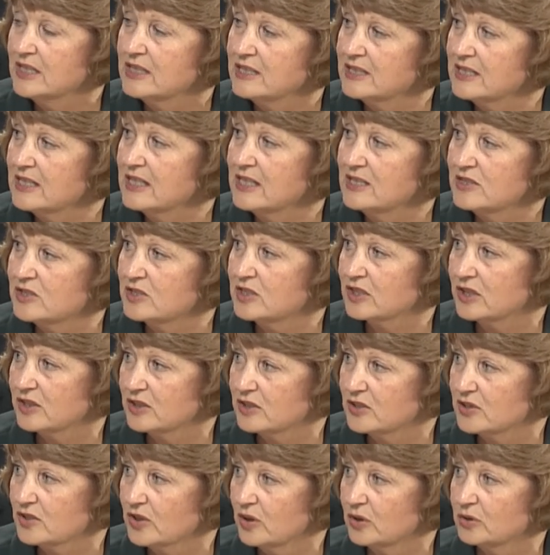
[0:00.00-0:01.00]
needs to
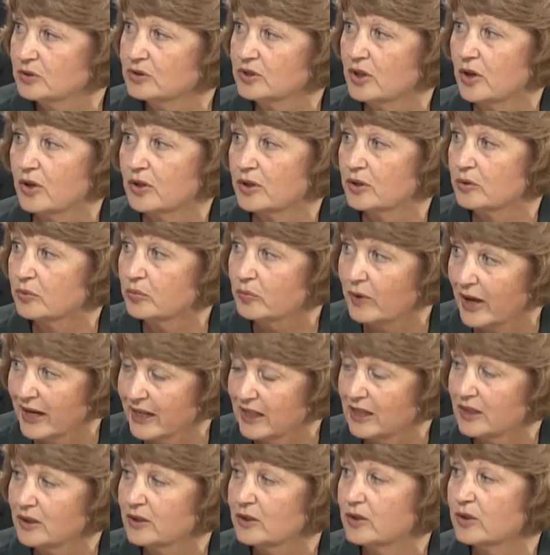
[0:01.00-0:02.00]
consult on a
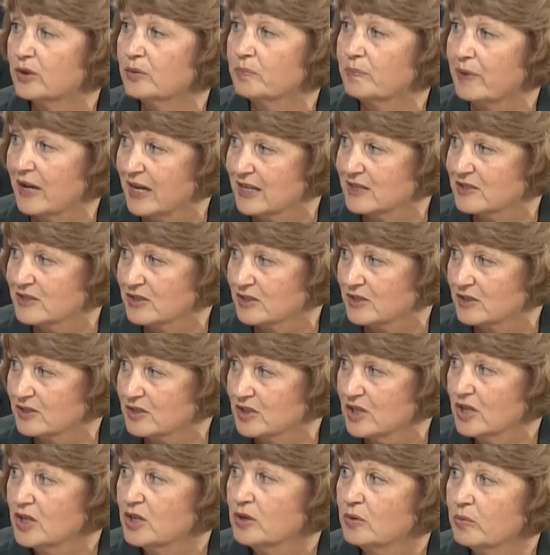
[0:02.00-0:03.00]
regular
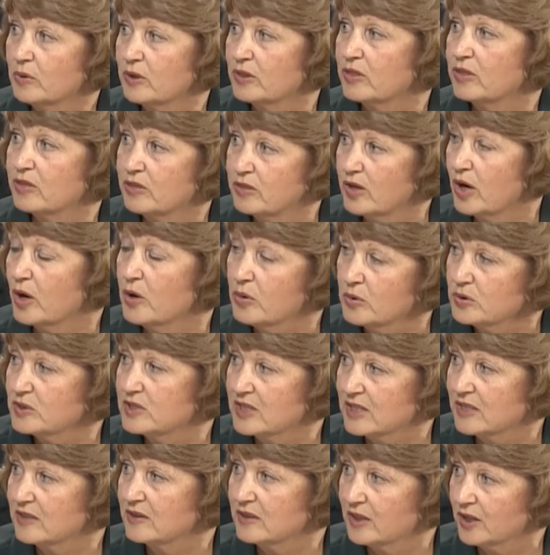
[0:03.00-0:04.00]
basis with
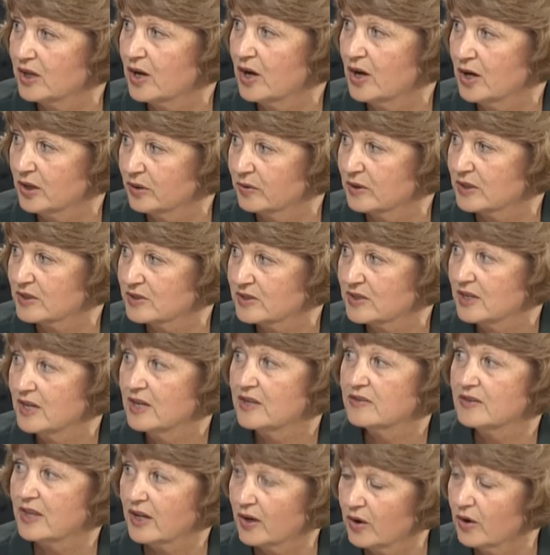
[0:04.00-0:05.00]
those in the Congress
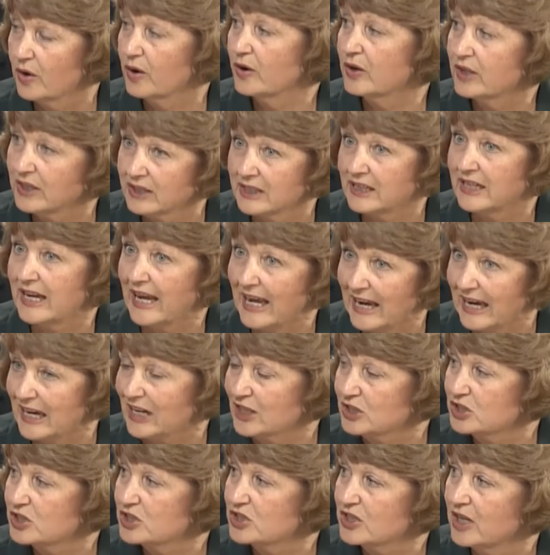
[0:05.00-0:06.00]
that are
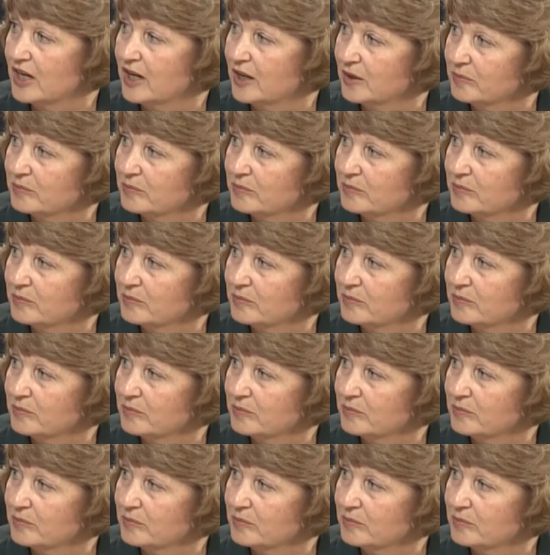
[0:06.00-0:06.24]
engaged